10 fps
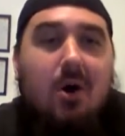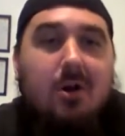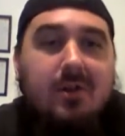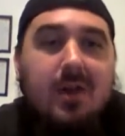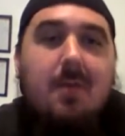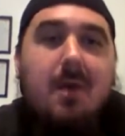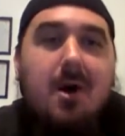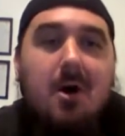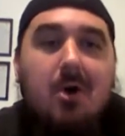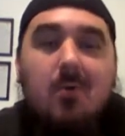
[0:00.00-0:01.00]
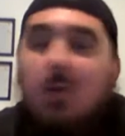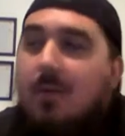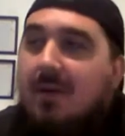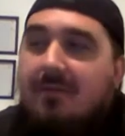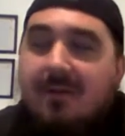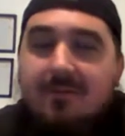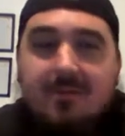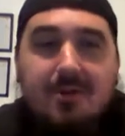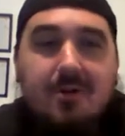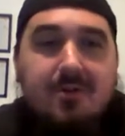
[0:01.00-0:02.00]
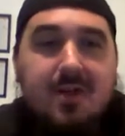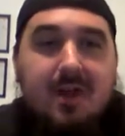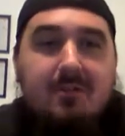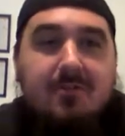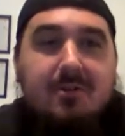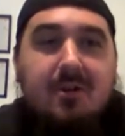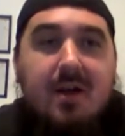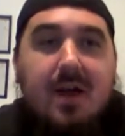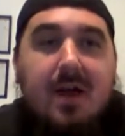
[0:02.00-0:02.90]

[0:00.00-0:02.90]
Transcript: All to Him I Owe, one of my favorite songs ever.